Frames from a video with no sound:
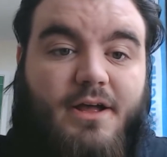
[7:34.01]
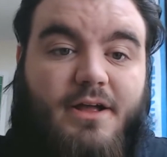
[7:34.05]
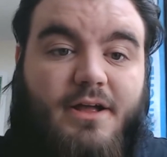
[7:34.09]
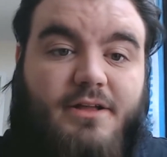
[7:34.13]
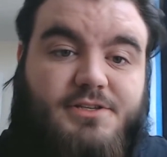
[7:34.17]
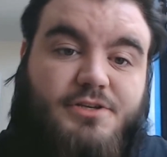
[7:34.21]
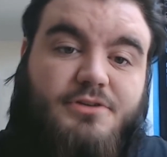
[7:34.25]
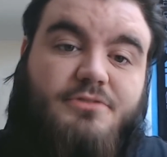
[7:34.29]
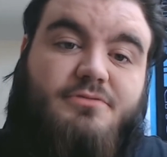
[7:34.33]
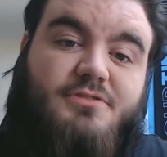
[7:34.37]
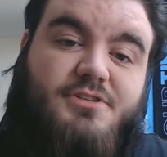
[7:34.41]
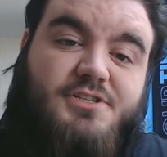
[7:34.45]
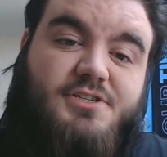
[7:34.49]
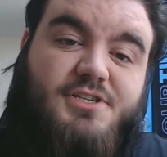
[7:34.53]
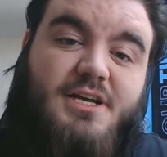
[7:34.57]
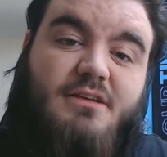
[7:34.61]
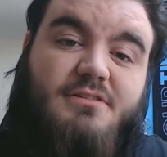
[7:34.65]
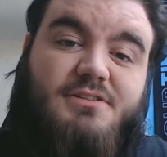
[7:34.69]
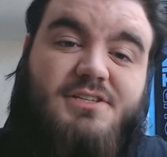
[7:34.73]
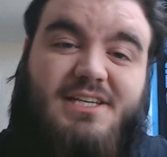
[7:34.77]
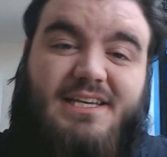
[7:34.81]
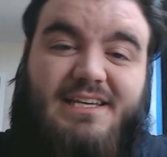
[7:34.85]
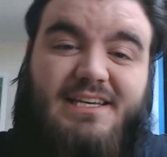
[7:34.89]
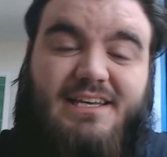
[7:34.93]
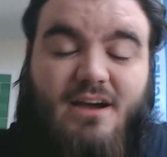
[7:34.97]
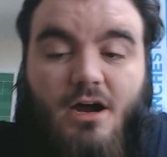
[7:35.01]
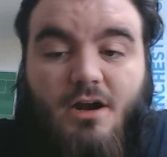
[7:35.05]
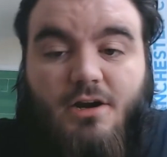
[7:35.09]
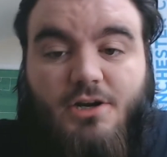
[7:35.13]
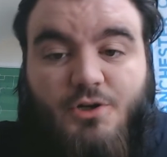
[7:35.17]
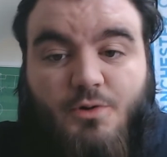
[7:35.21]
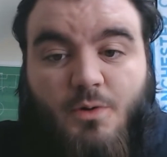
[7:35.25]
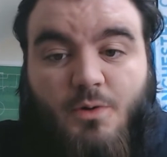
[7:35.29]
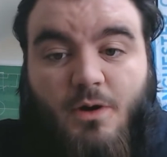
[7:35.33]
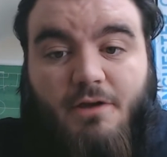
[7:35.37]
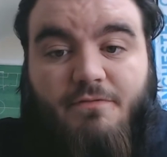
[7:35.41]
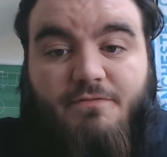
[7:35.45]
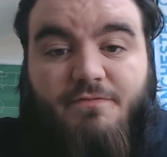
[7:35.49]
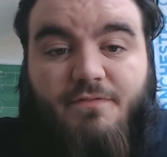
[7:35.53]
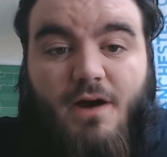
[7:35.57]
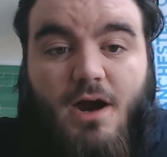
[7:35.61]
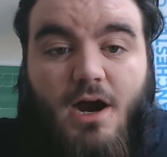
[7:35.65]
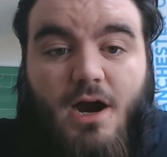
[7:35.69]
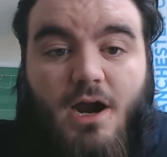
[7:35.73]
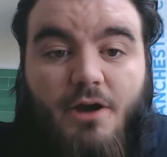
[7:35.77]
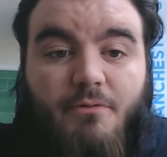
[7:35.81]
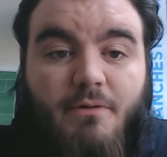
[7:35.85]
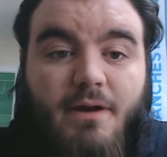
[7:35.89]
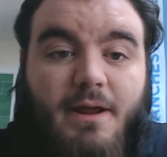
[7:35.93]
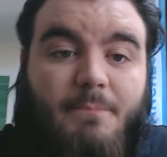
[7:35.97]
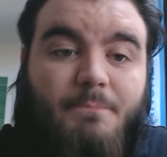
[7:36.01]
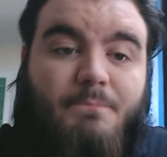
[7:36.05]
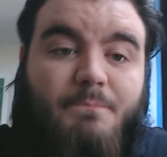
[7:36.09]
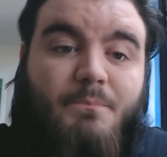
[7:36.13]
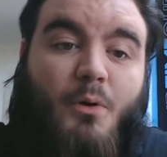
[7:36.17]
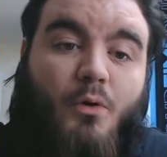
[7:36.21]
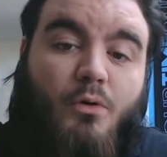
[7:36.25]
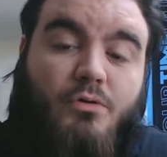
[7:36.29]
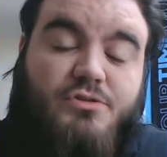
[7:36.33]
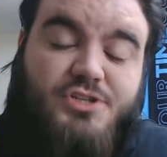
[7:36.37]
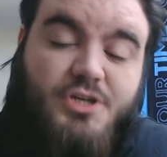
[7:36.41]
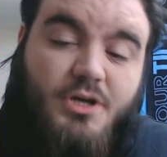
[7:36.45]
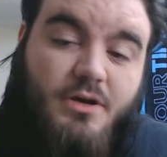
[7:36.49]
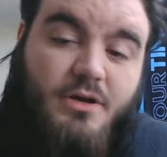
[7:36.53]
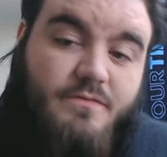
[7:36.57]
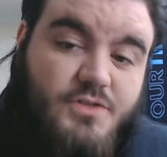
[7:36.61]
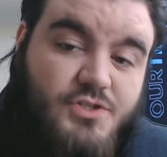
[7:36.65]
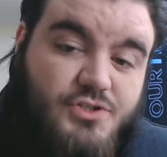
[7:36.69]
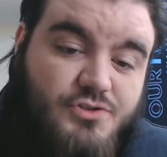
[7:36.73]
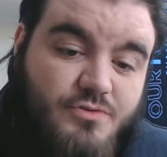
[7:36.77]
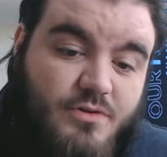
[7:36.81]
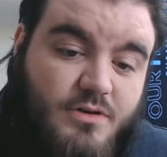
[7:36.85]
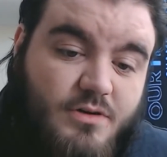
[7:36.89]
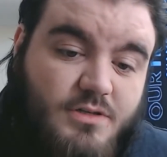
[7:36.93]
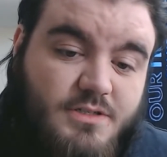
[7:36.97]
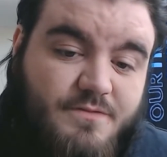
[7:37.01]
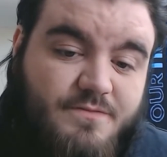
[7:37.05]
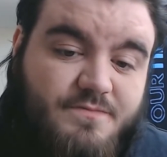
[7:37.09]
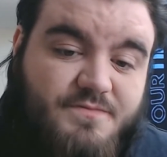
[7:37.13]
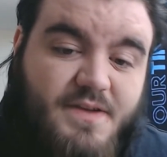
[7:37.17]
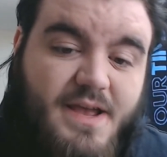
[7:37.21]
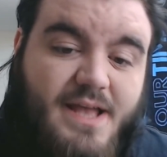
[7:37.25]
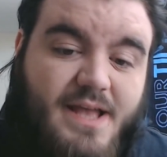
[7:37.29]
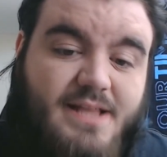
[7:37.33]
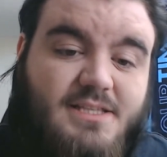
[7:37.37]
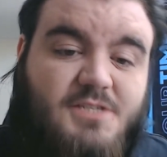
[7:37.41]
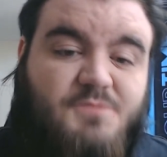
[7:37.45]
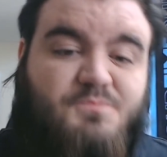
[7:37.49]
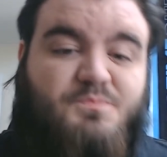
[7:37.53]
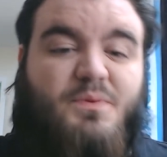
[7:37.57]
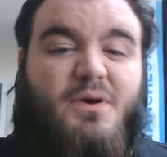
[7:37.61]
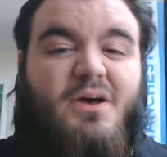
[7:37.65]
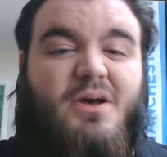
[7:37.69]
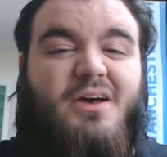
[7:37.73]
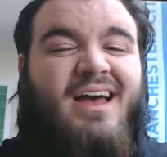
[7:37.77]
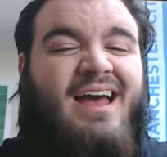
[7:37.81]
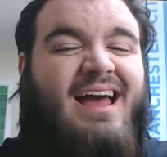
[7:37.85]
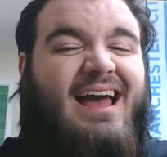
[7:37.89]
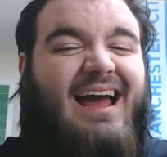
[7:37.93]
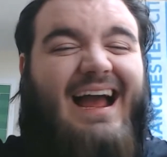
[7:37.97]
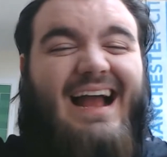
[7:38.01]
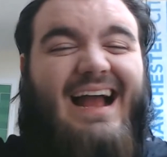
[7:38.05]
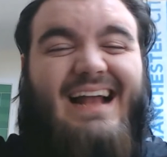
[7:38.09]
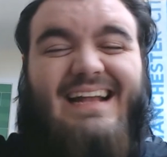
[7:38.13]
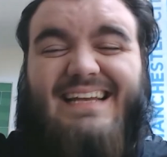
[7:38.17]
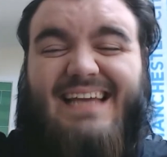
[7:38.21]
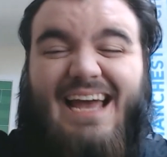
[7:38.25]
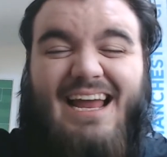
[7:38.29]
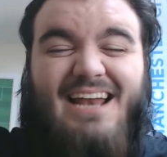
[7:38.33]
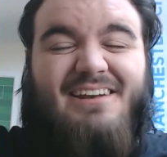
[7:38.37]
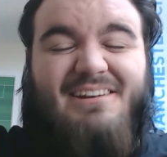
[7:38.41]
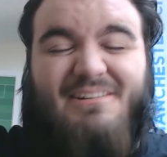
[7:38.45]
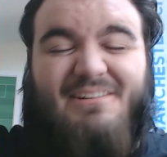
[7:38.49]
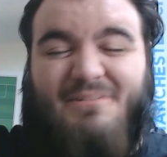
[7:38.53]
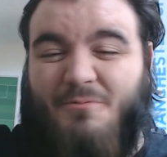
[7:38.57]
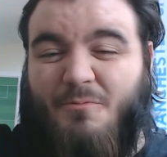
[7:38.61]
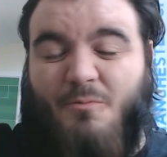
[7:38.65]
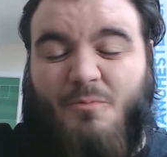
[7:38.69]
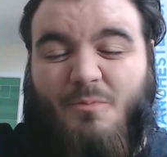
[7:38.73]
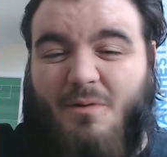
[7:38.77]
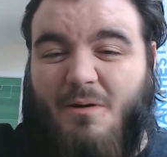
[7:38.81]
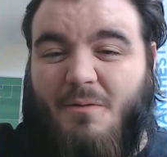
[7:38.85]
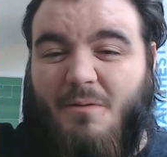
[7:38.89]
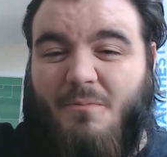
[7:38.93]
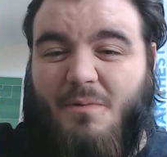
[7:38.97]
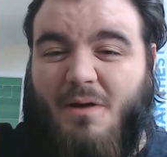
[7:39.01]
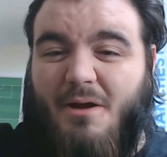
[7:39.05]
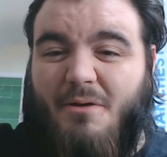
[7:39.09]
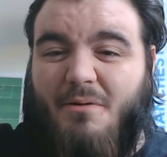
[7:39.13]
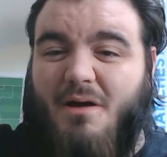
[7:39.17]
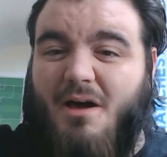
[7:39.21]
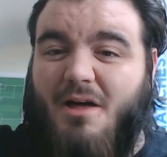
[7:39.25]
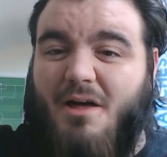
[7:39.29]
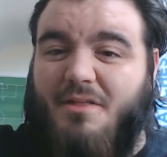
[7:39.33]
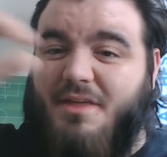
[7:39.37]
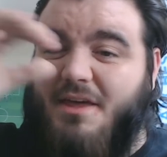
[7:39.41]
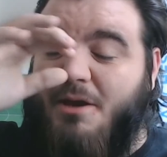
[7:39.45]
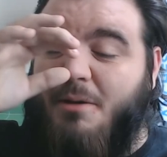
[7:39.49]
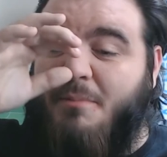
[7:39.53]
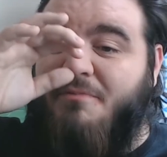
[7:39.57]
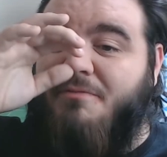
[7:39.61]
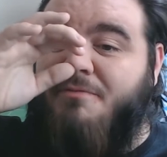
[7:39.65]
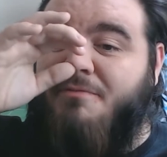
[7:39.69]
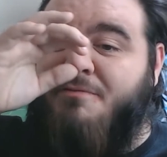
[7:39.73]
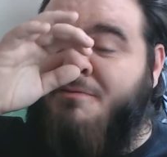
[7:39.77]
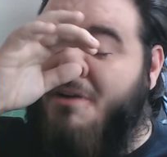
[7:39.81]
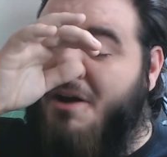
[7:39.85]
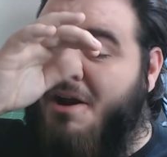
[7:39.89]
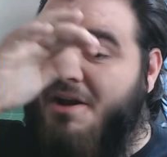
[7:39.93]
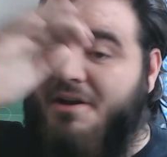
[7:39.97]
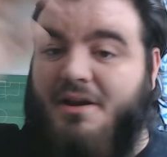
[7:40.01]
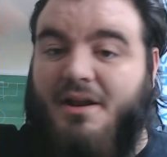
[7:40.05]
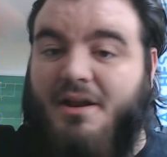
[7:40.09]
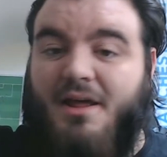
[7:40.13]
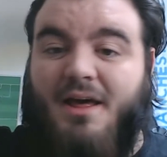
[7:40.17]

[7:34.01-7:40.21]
Tuchel's Chelsea aren't quite firing. Porto have a strong defence, but again, where are they up front?